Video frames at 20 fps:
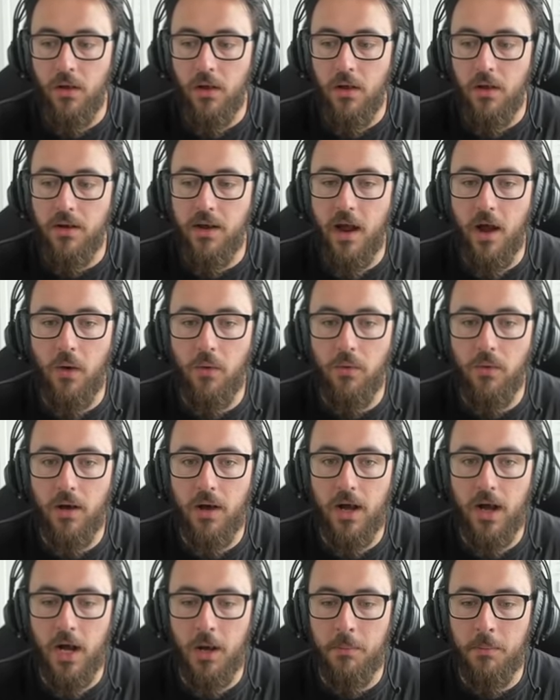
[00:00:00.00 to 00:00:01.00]
Now,
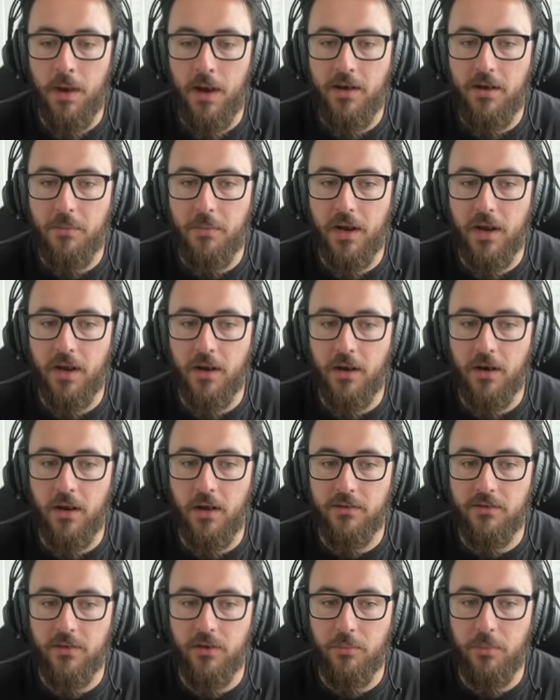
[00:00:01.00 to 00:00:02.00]
um, I end up getting a
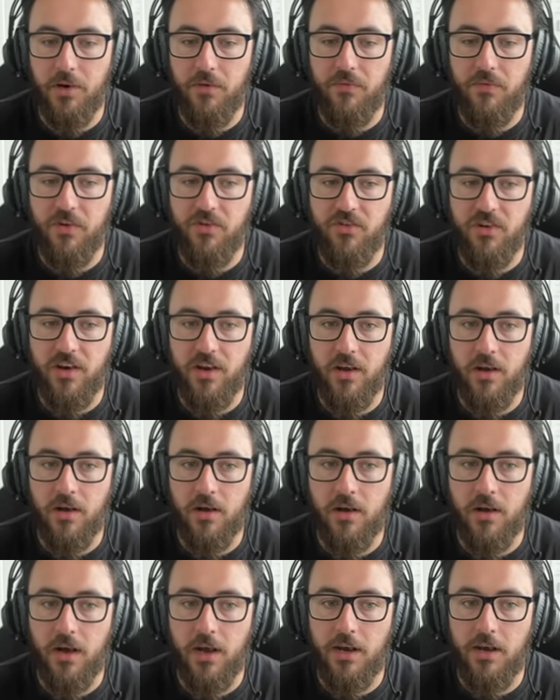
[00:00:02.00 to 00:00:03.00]
nice little bit of vision here.
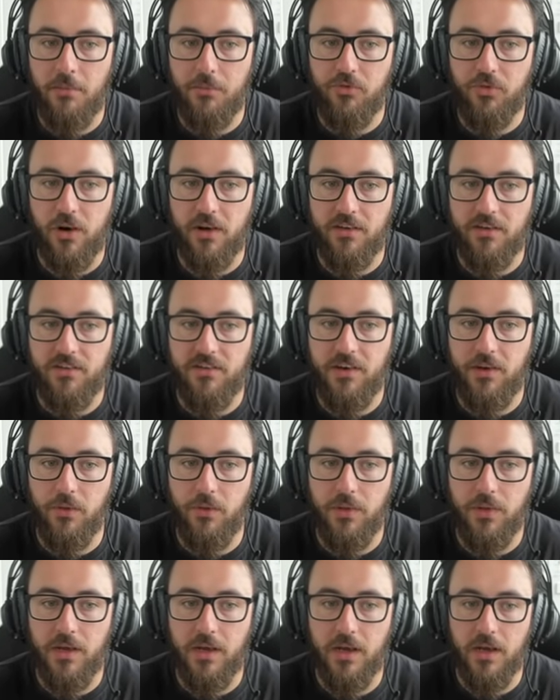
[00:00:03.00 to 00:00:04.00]
I end up trying to
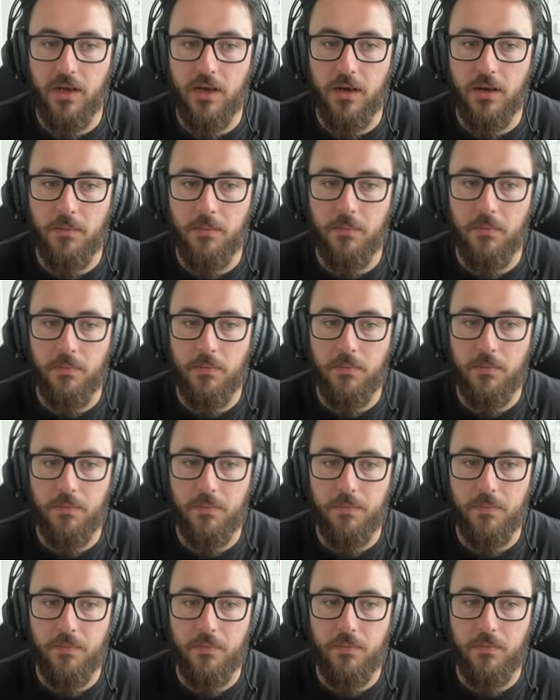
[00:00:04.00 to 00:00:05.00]
steal the um,
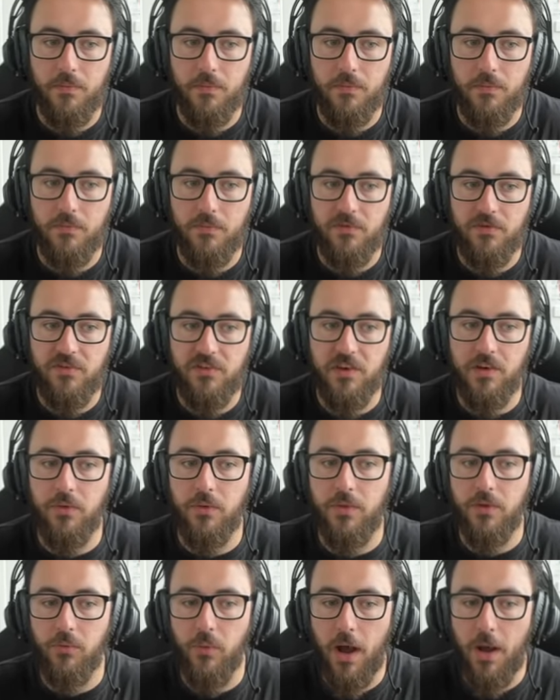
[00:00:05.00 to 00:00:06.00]
steal
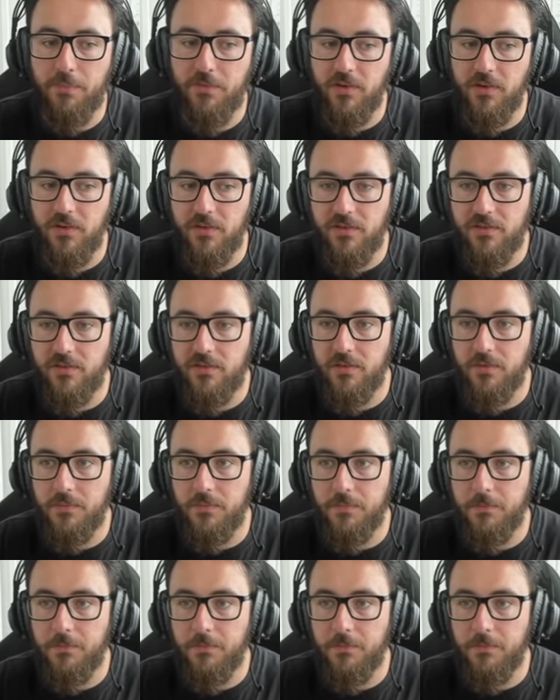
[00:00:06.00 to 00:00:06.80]
the Raptors.